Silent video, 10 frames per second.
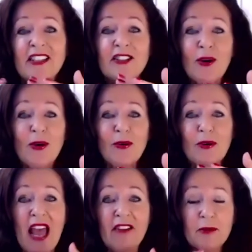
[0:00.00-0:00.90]

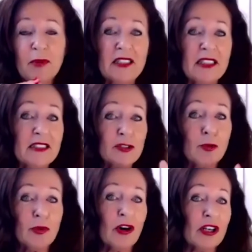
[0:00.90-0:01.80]
So everybody
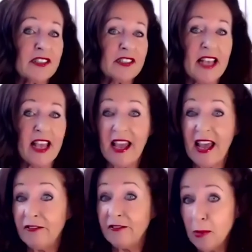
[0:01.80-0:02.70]
supports
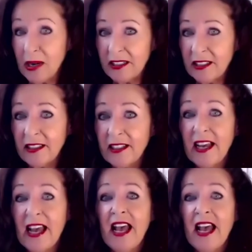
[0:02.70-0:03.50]
everybody.